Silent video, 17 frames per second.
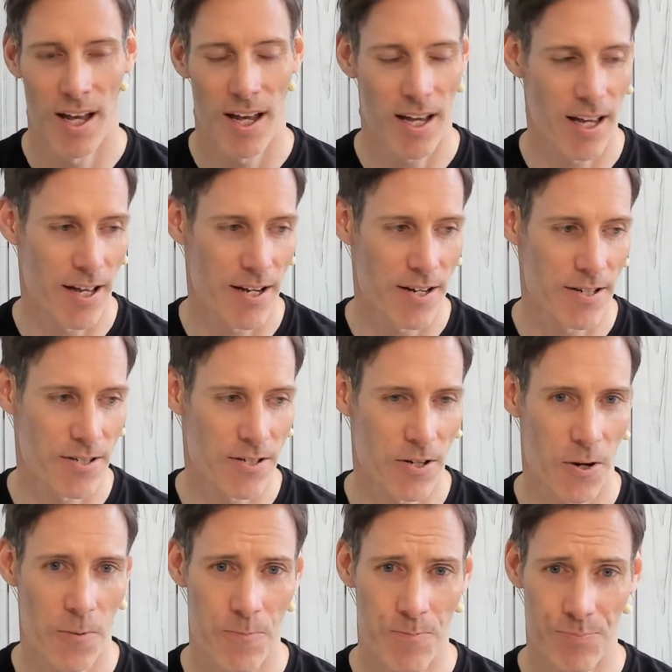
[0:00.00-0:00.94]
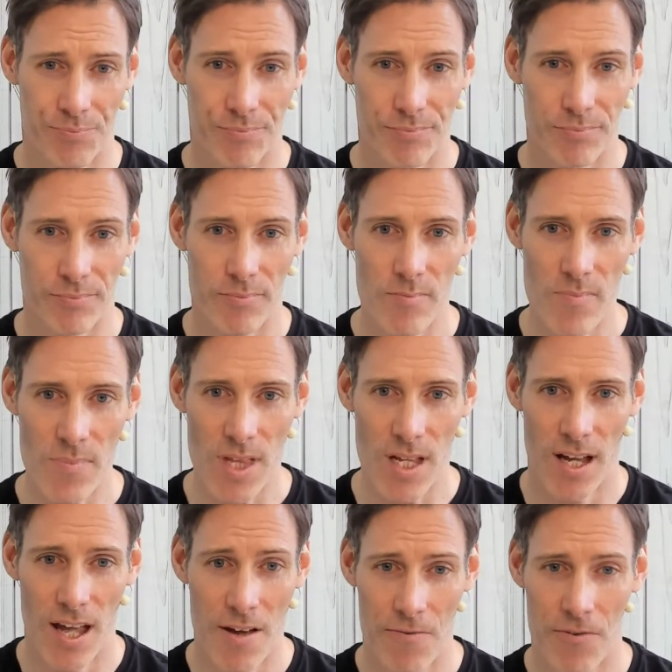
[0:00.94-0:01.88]
And so
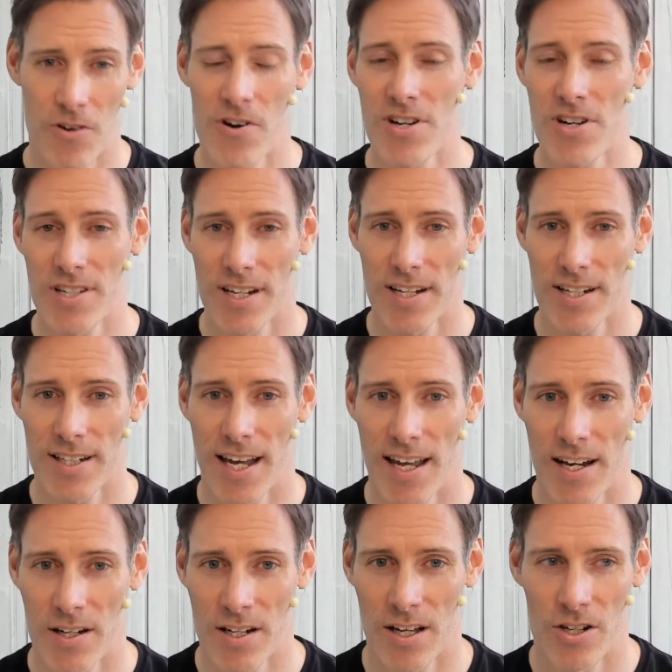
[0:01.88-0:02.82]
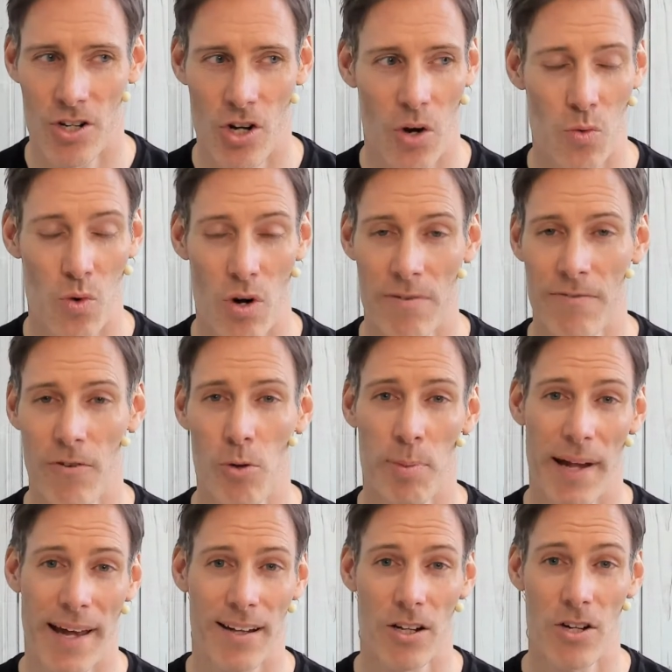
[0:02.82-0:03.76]
if you're interested in knowing what a full
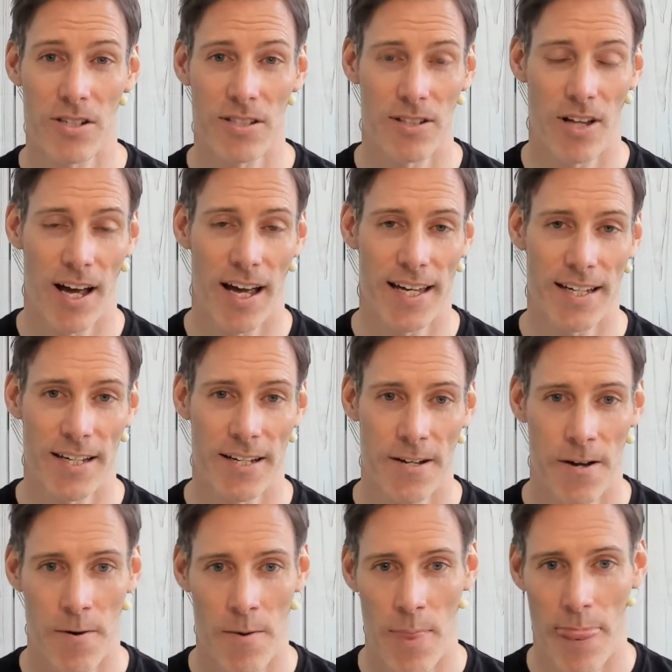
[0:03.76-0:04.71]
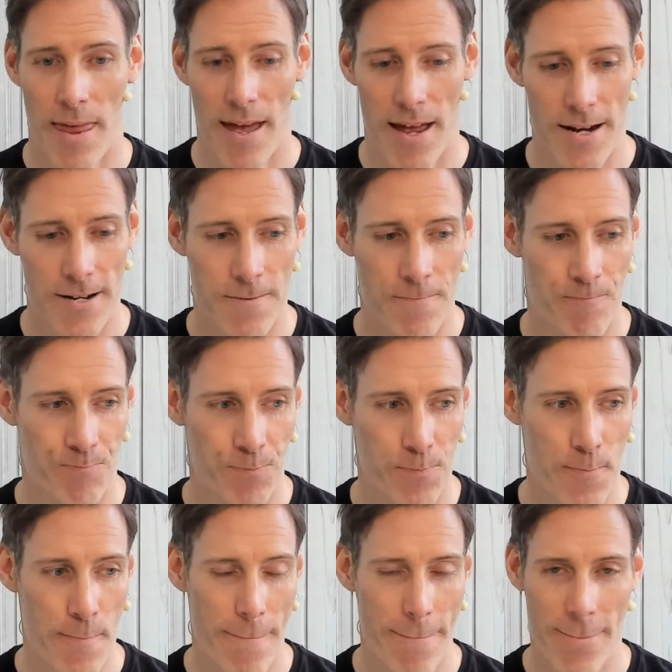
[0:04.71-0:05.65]
plan looks like, then
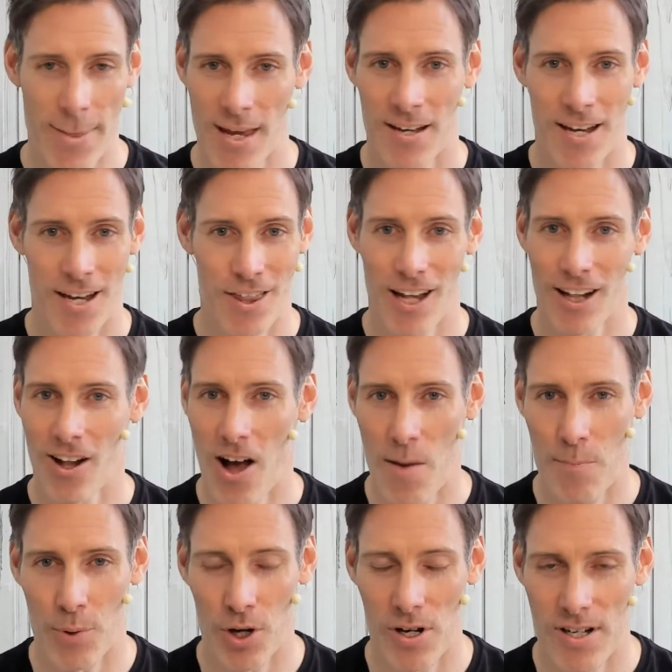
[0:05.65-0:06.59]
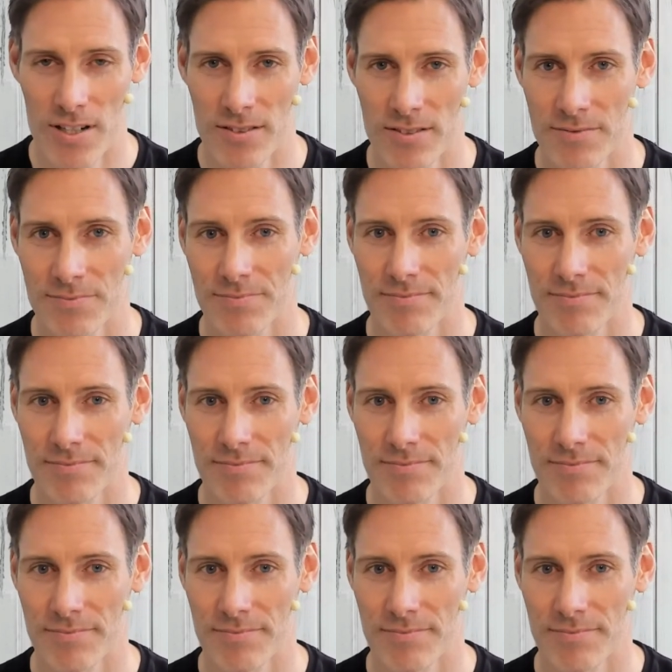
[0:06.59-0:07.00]
hit that like button.